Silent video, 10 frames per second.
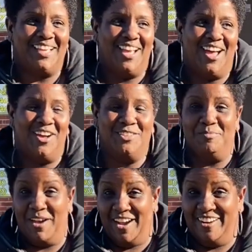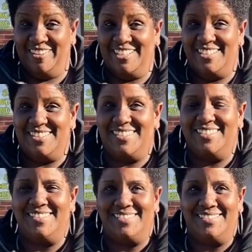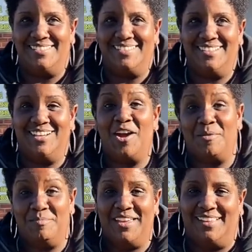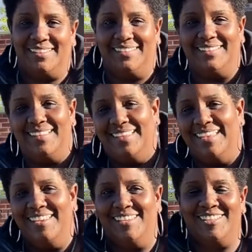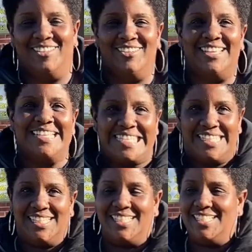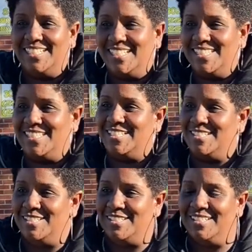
Aldemara and Sister Carmela, instilling in us the